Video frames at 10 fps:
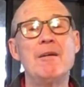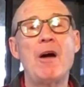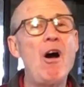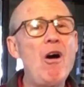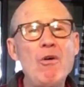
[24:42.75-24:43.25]

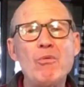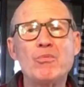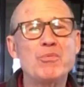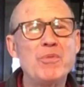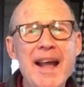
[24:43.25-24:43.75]

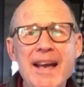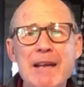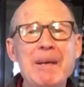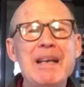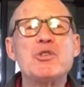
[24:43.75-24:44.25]
Already
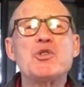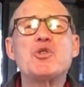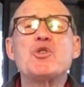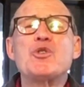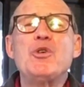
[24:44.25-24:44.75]
be
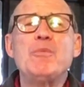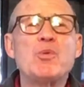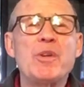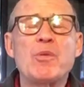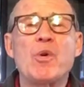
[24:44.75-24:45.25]
consumed
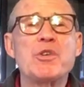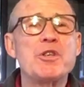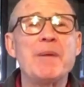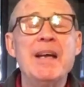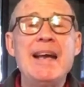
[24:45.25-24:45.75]
with
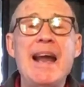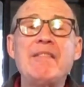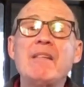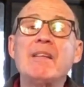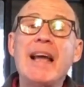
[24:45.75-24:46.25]
worship. And
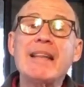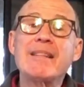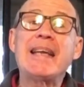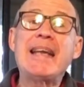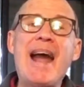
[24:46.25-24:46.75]
then let
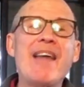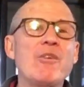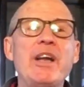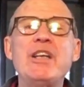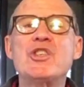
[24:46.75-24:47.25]
the
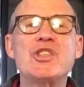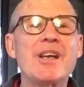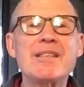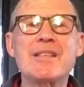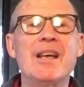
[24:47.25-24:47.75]
gathering
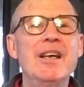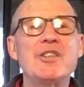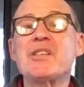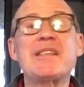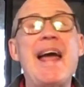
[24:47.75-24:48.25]
just
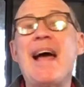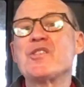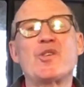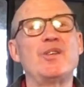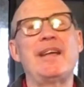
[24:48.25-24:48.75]

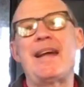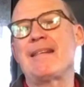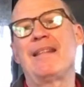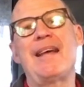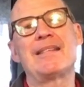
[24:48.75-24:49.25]
escalate
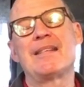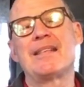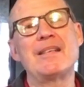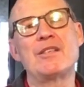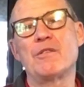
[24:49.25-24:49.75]
that
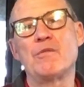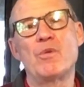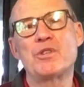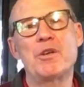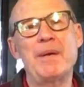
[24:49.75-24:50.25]
sense of
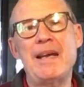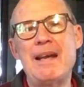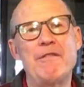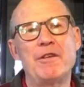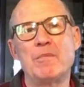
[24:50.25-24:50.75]
worship
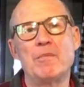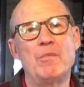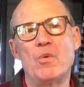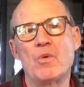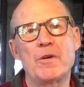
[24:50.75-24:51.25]
even
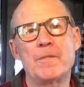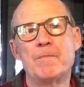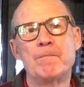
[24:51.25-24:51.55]
more.